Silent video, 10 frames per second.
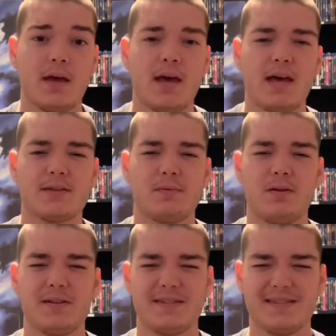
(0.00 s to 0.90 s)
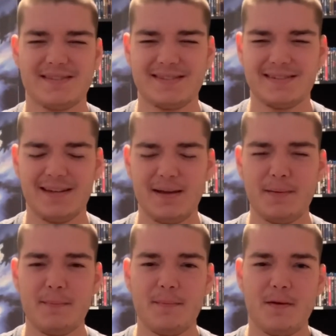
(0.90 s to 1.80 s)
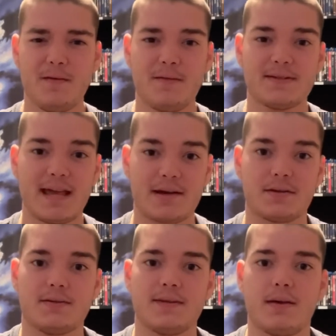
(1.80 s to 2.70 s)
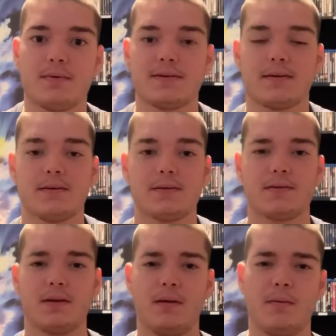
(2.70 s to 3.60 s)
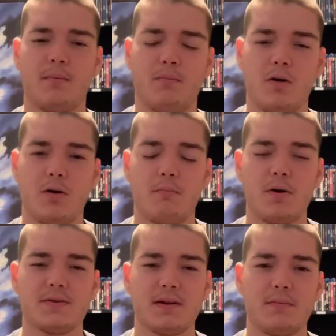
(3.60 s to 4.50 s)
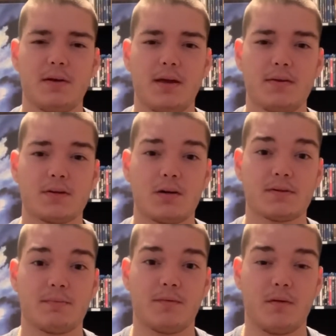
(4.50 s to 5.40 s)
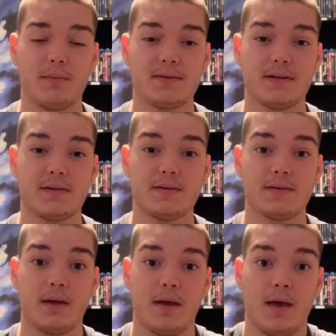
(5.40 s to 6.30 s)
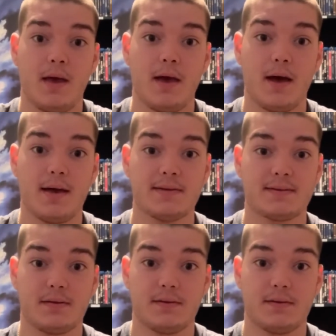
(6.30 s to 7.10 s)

as well as some of its action sequences. Well, mostly in terms of performances, I still